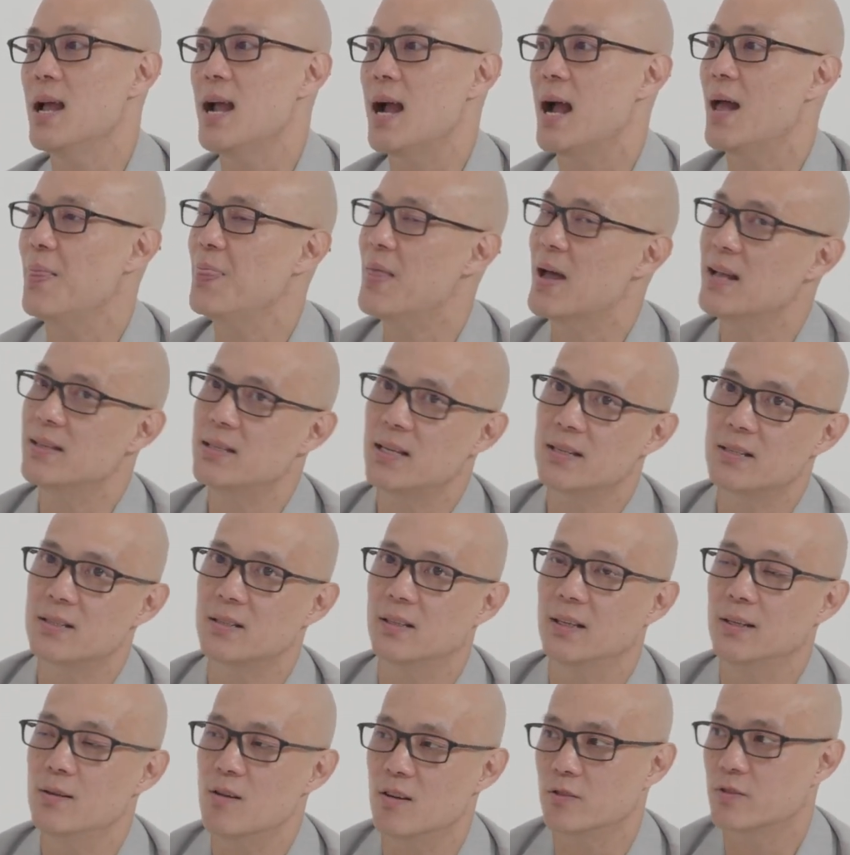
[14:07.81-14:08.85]
And that's
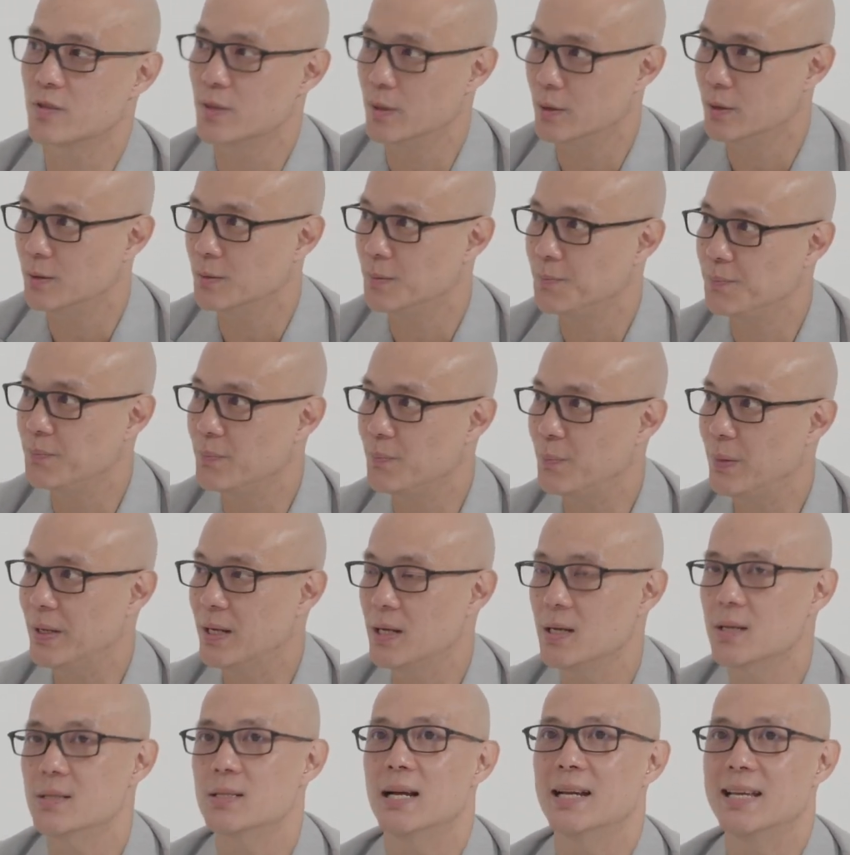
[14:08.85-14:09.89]
actually not true,
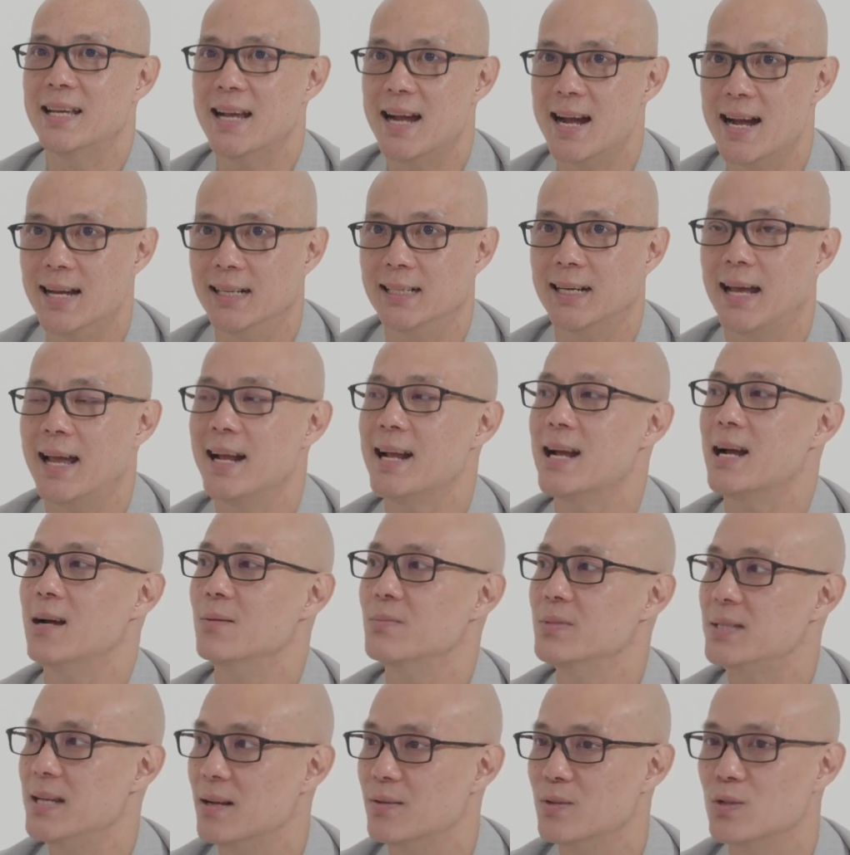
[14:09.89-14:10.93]
because again, it
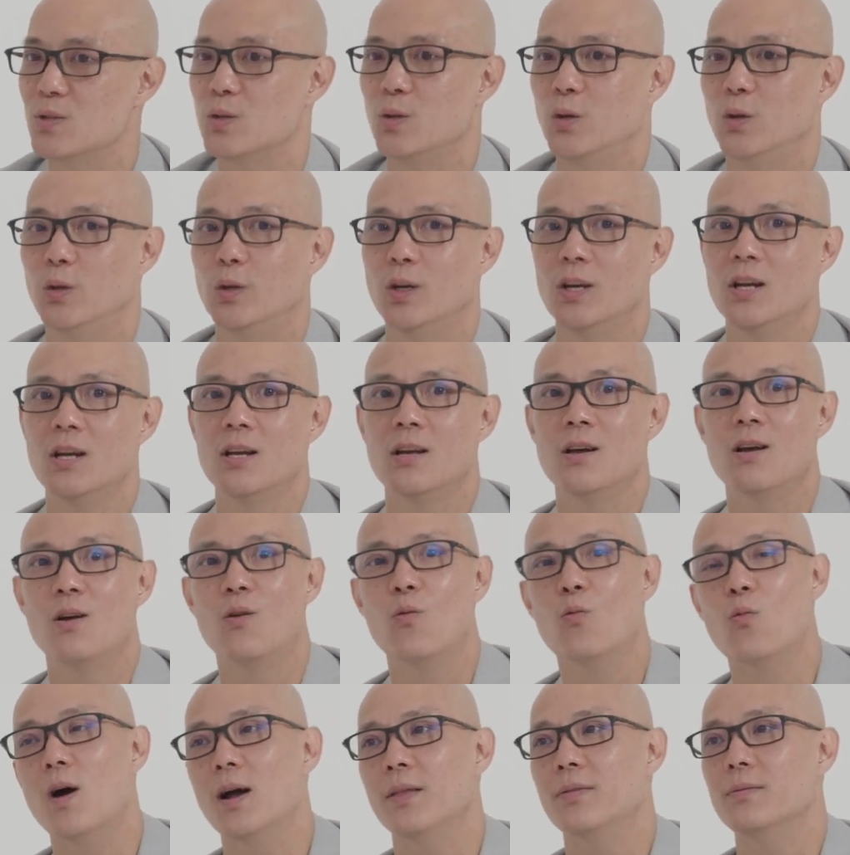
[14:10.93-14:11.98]
comes down to
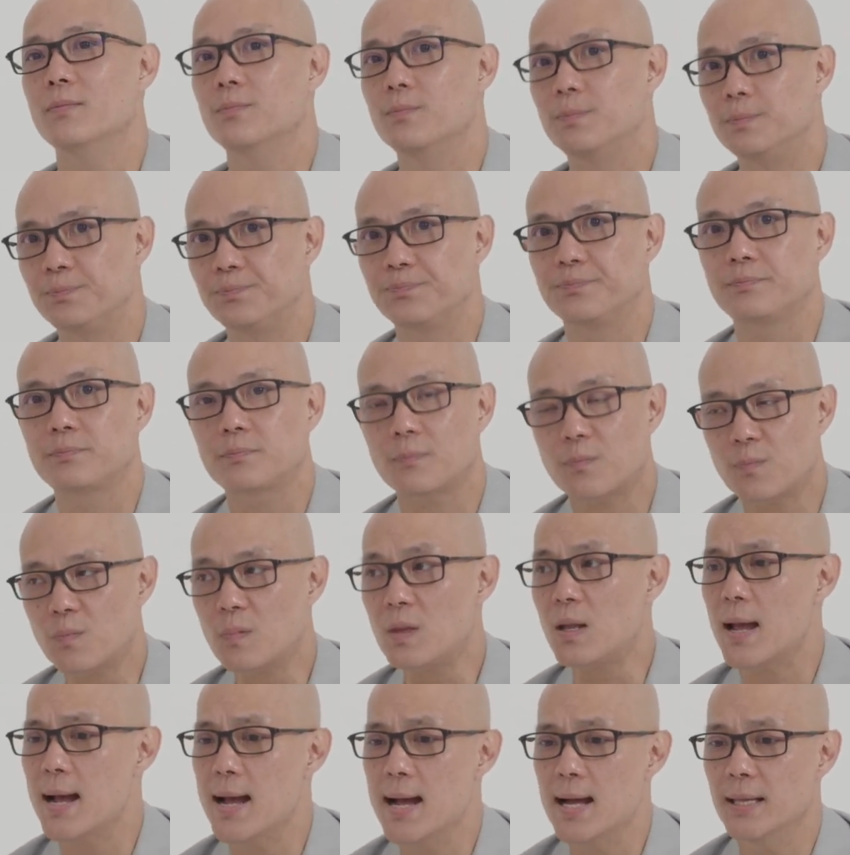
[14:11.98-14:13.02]
what
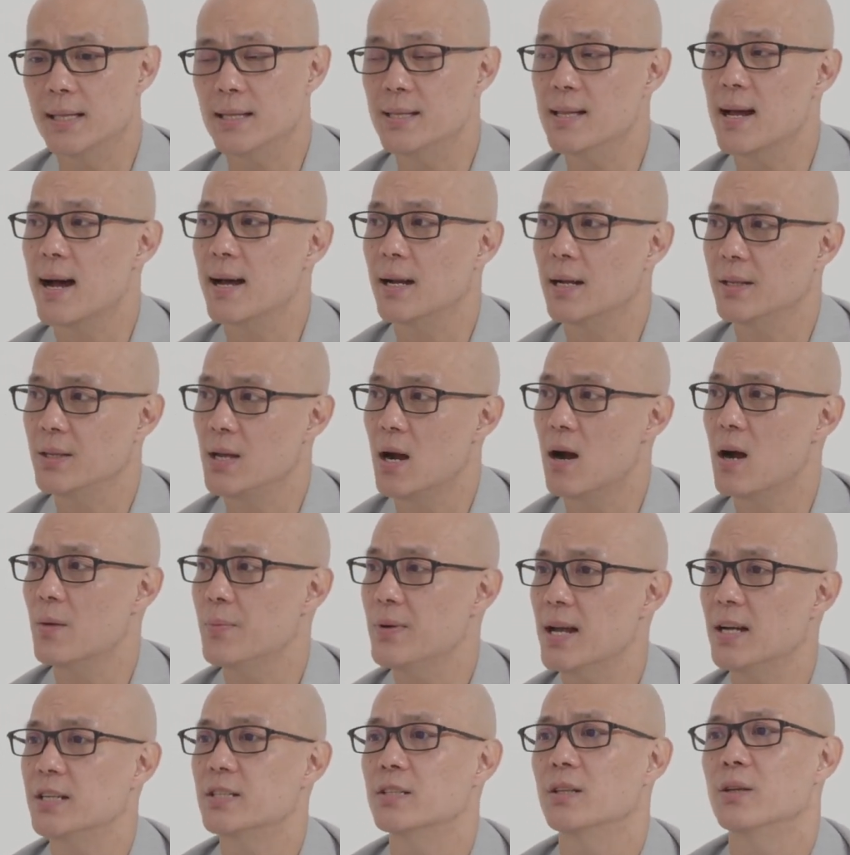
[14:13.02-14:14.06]
the data the
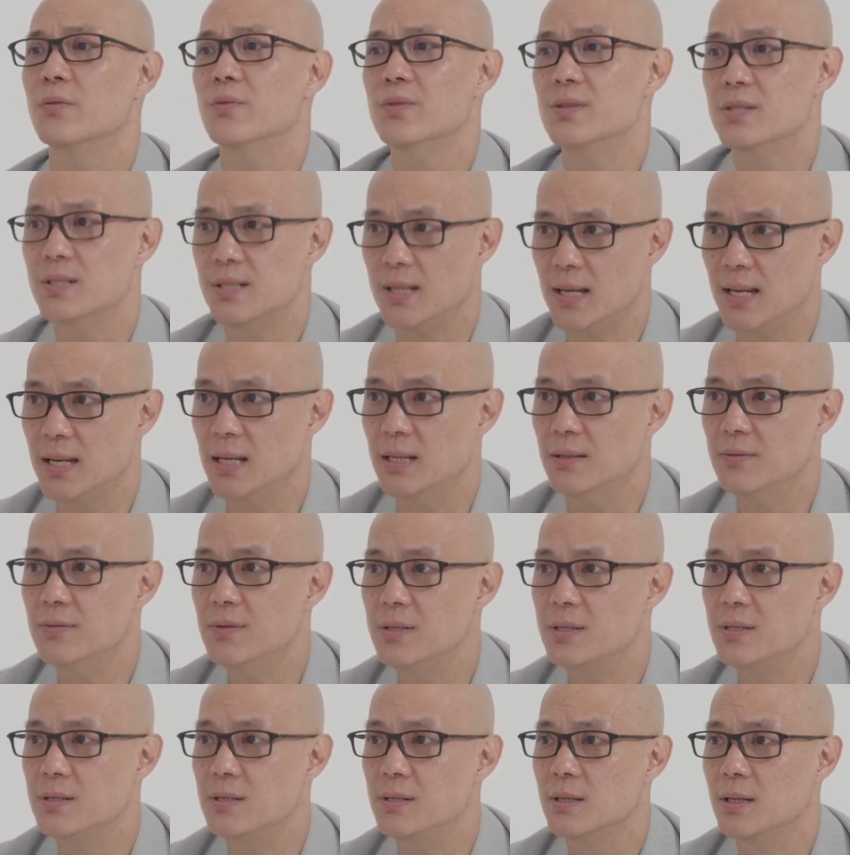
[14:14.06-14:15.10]
RBA actually
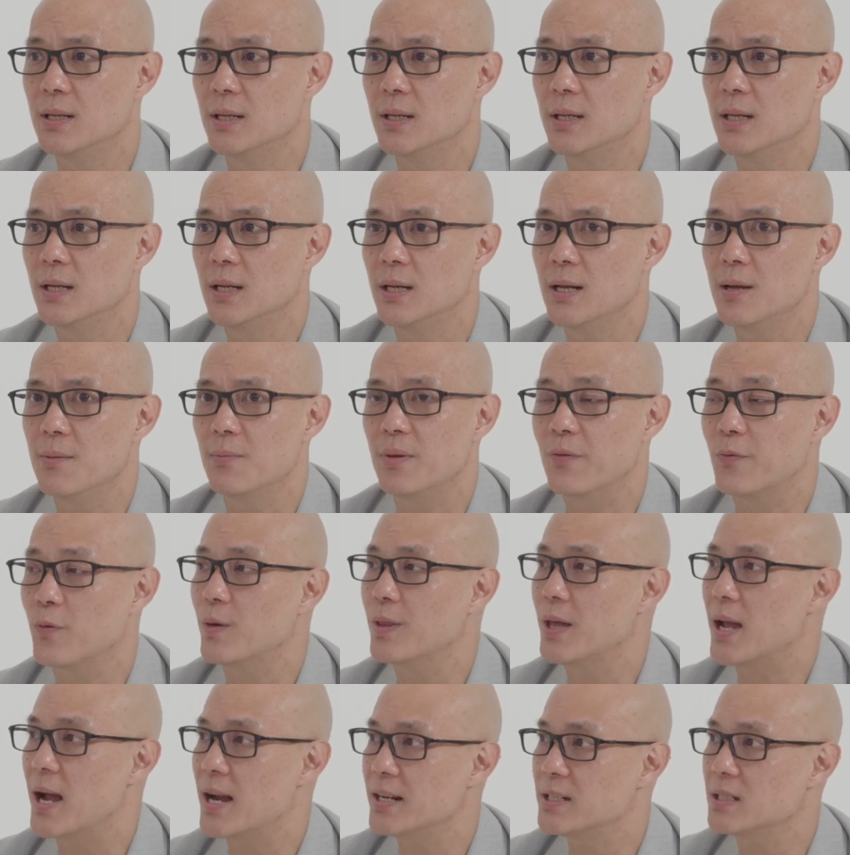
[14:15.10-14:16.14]
receives before
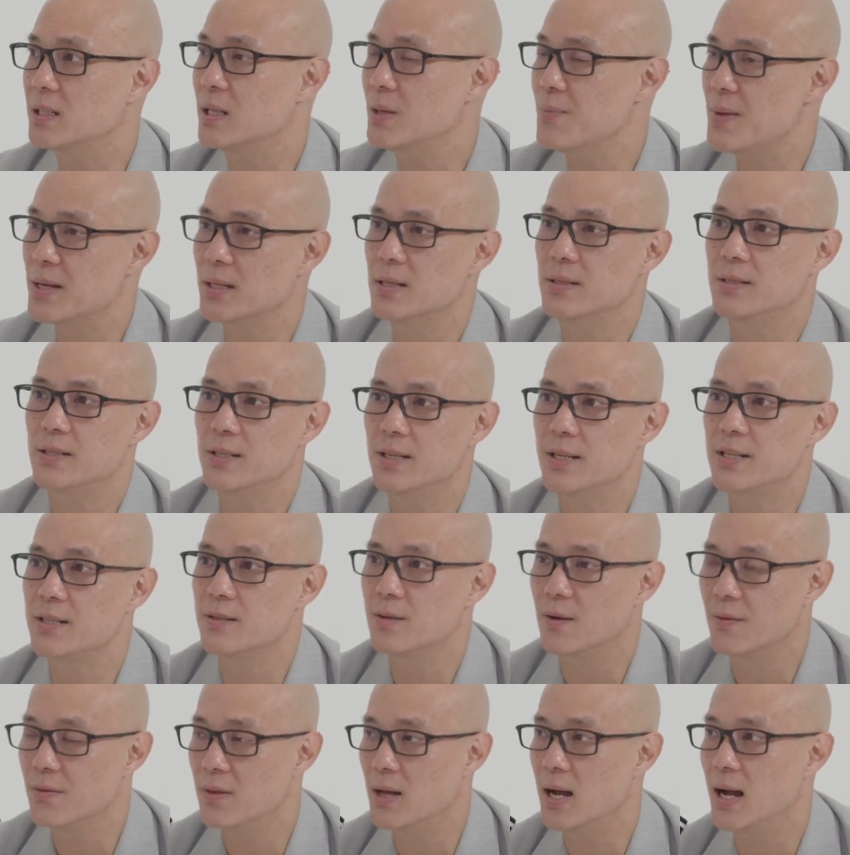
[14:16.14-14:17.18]
they actually make the decision
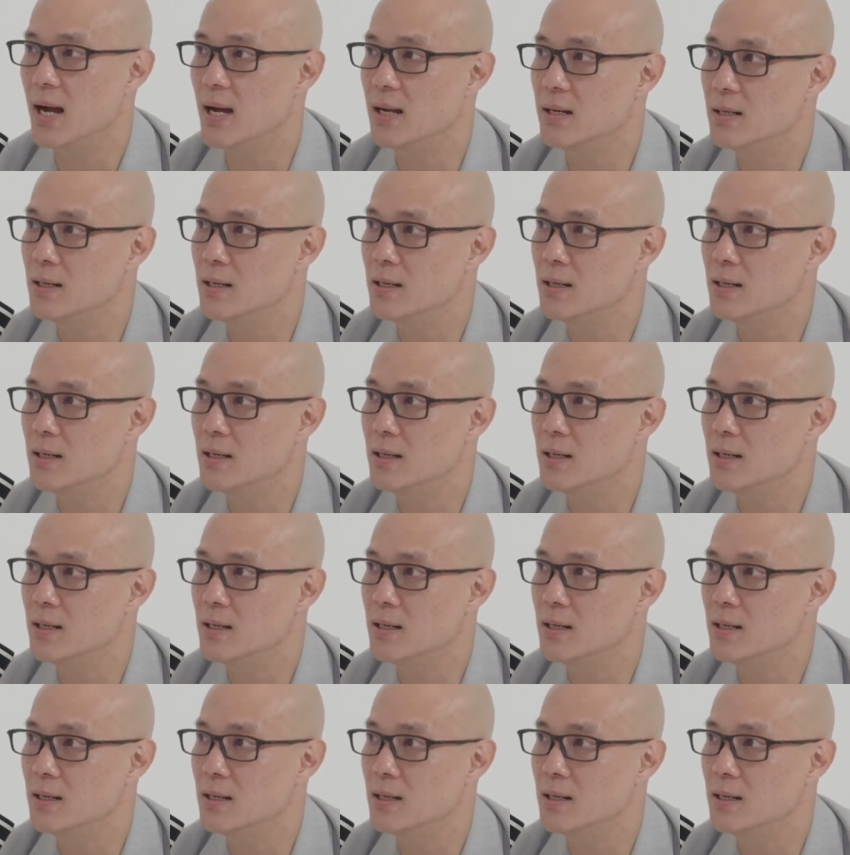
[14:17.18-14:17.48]
on that.